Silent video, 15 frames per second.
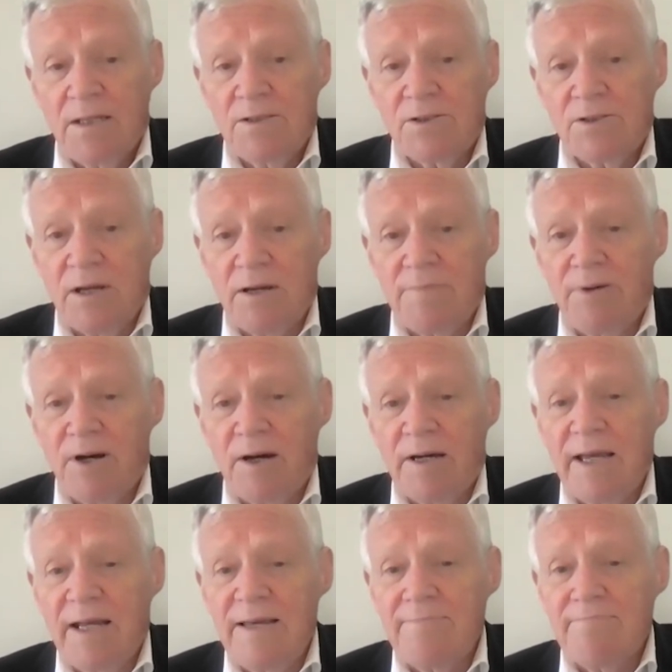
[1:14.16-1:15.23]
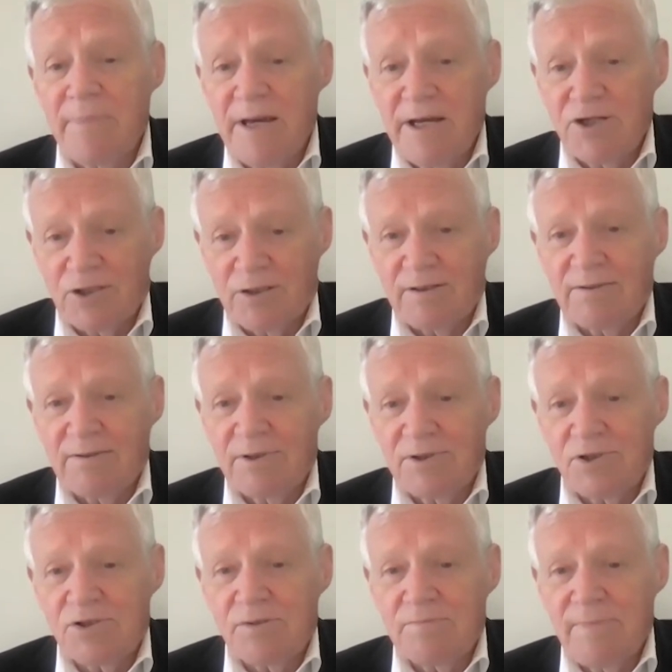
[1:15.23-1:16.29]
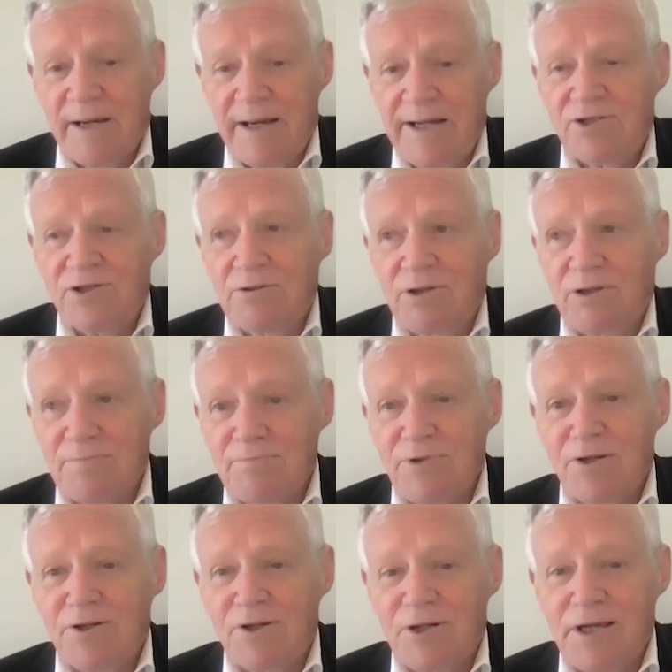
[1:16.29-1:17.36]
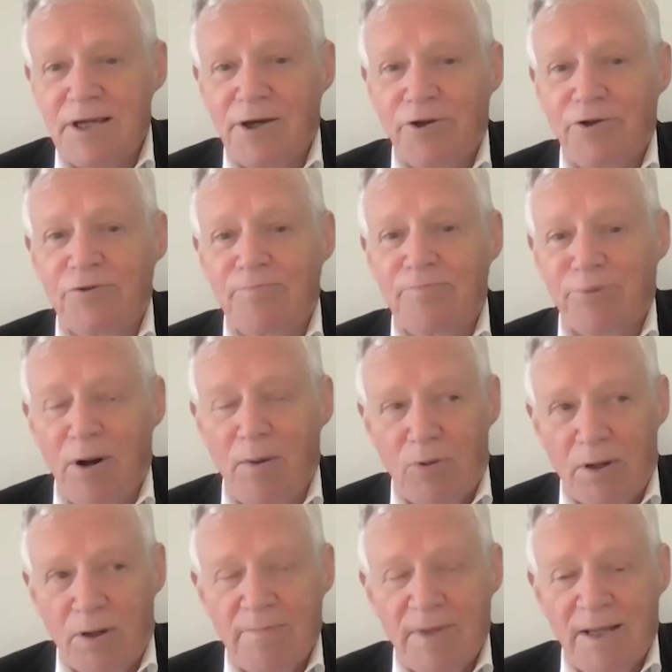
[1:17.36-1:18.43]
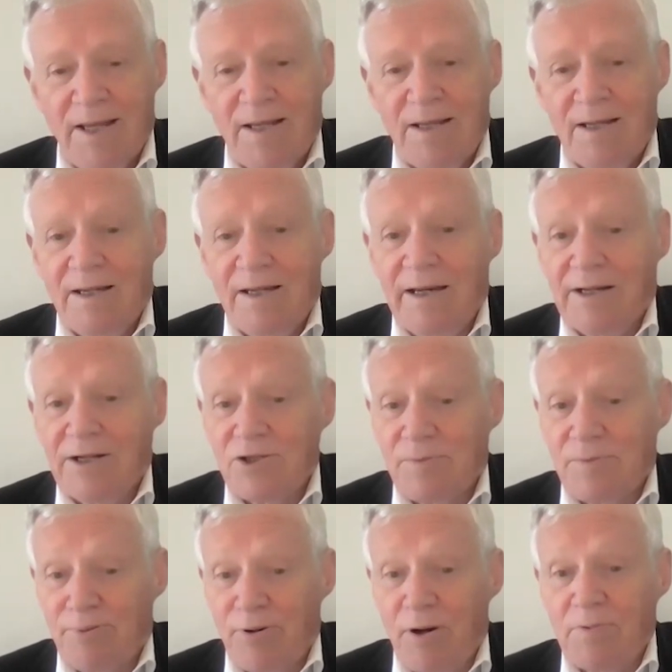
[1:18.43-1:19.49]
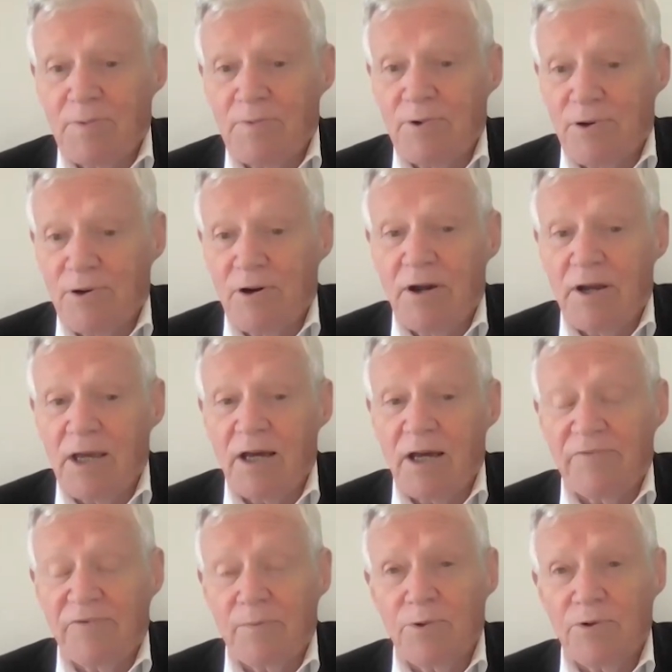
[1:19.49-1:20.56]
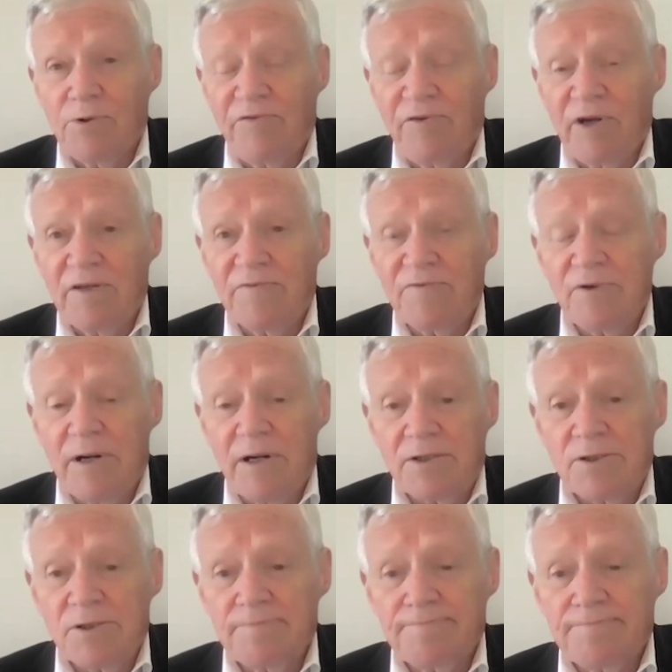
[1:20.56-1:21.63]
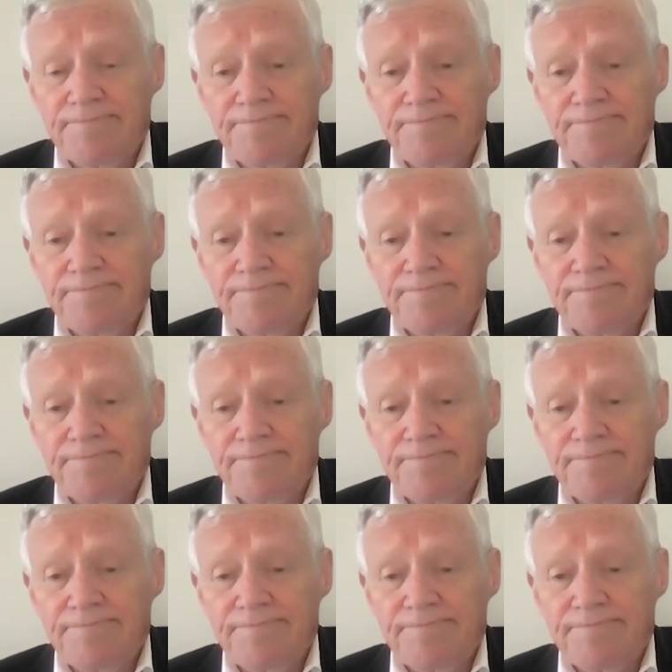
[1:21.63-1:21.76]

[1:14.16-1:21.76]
So, by any measure, this is a major community health problem, and it's a problem crying out for more effective drugs.